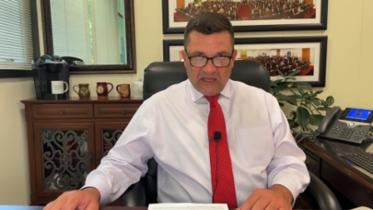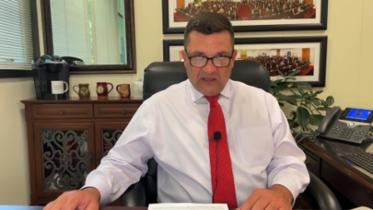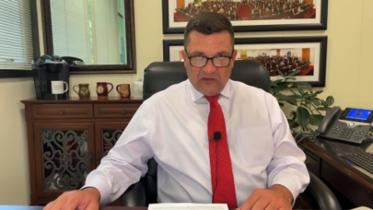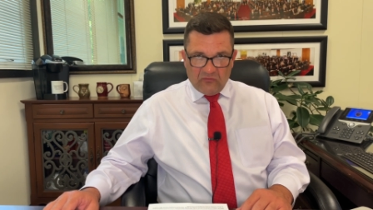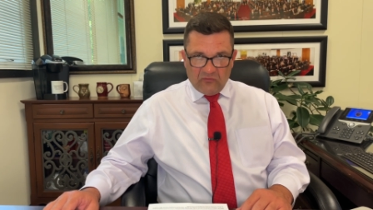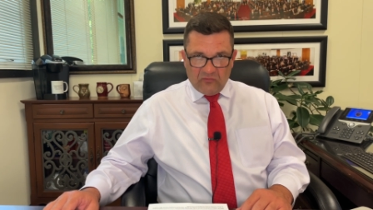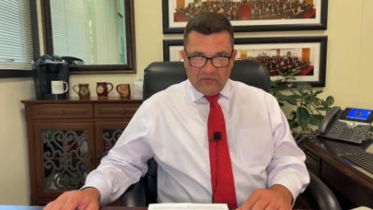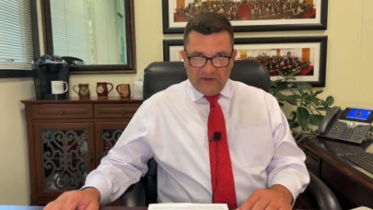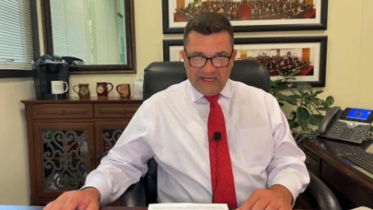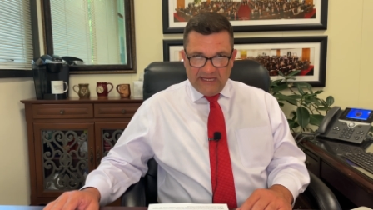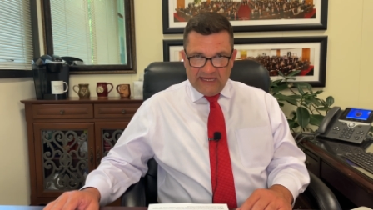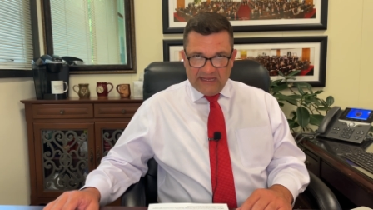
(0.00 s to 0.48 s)

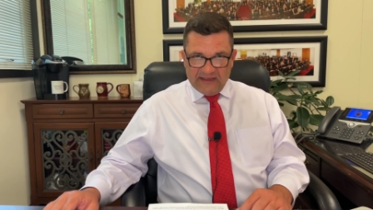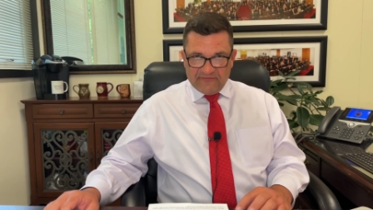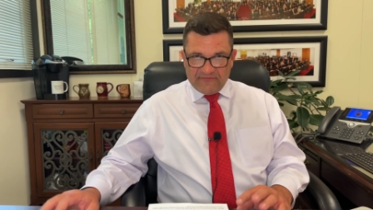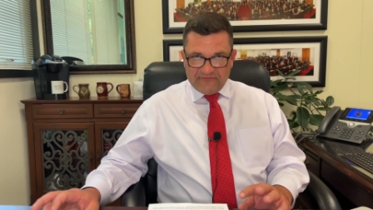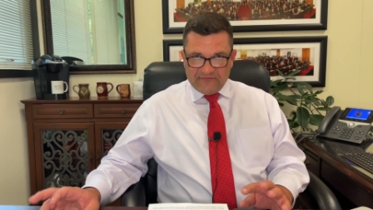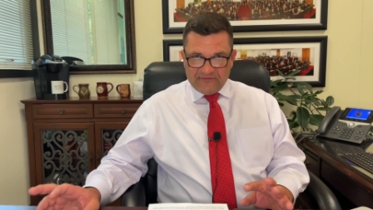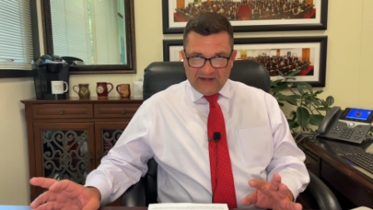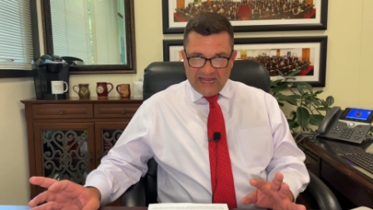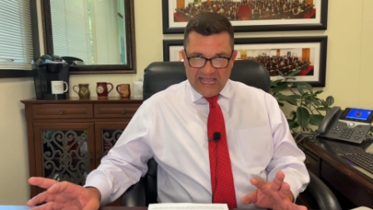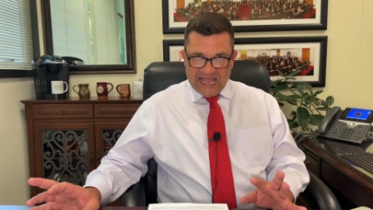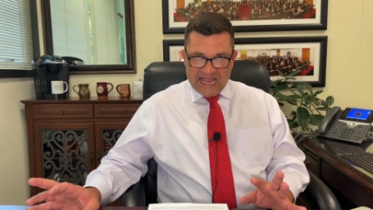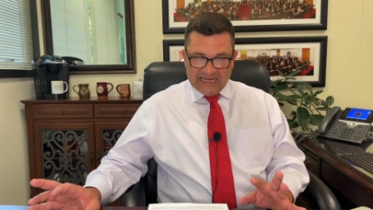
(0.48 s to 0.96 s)
We have
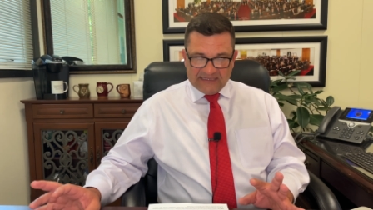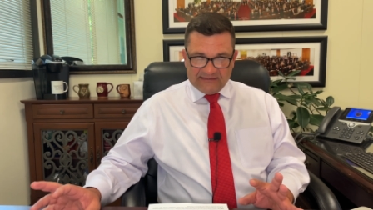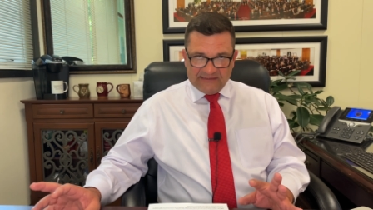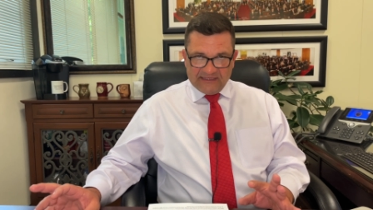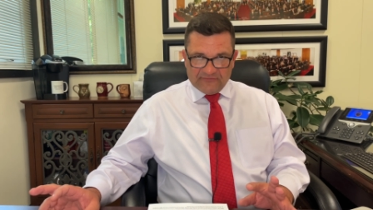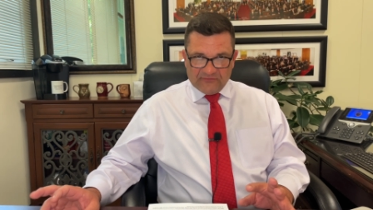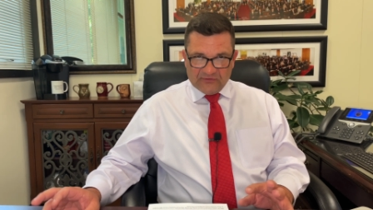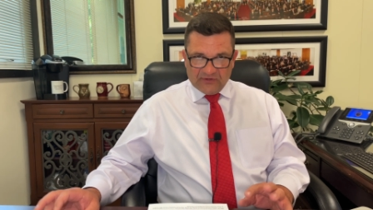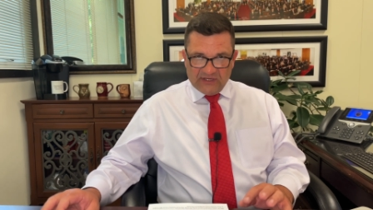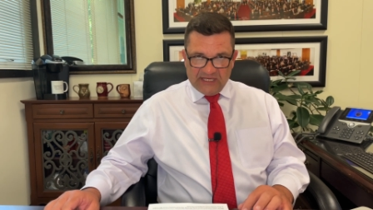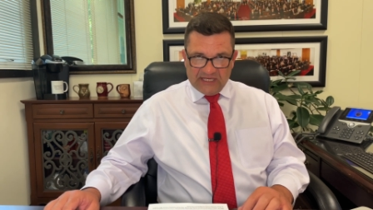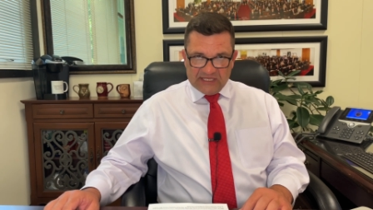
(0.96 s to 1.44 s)
flagged
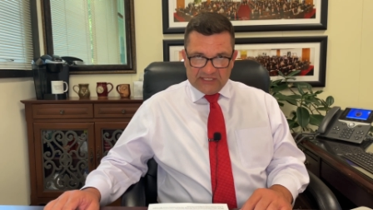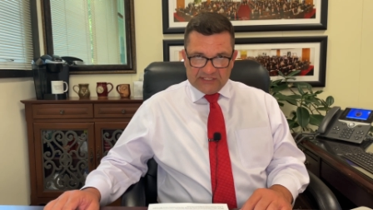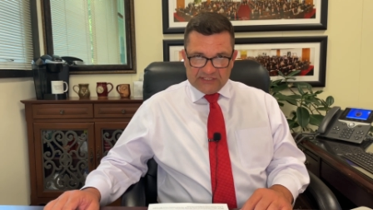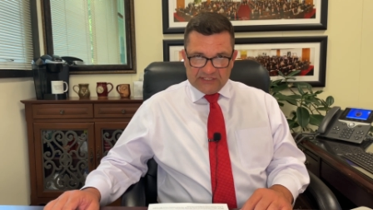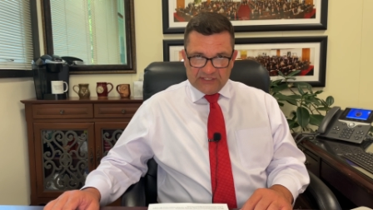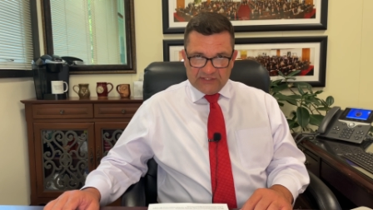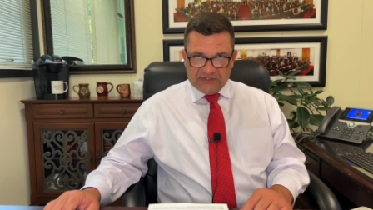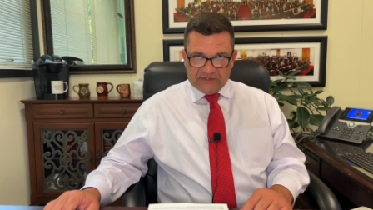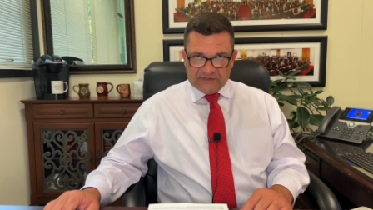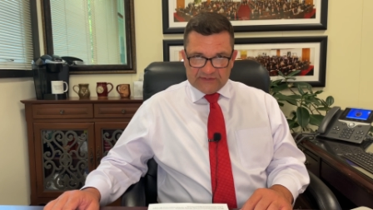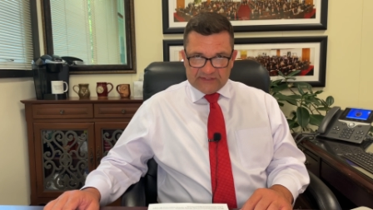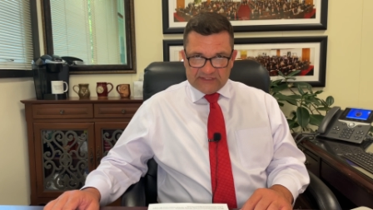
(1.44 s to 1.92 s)
different
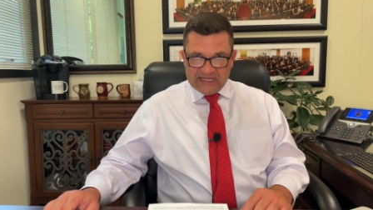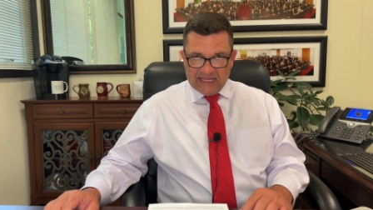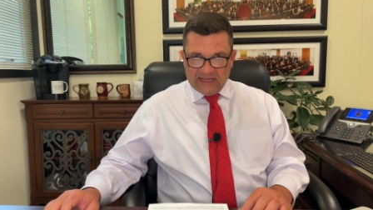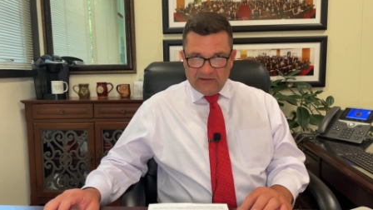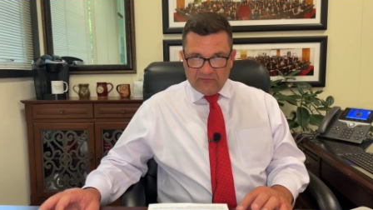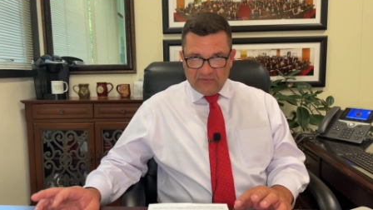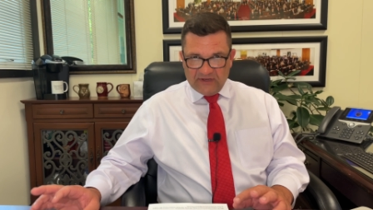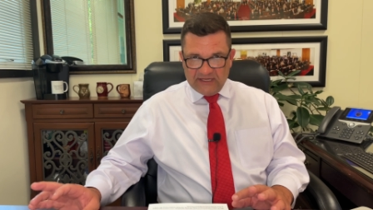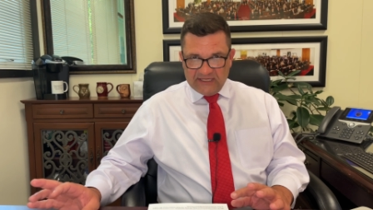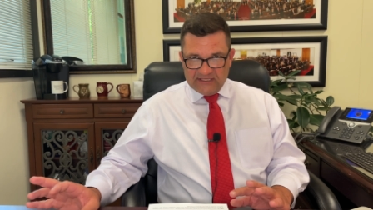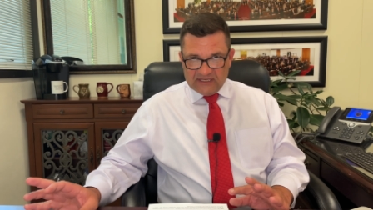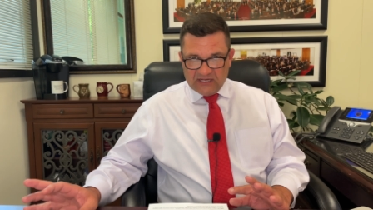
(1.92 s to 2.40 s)
issues
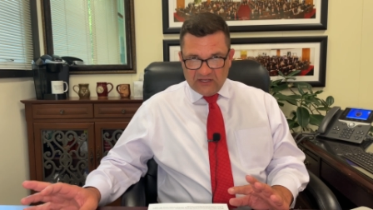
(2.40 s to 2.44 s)
that we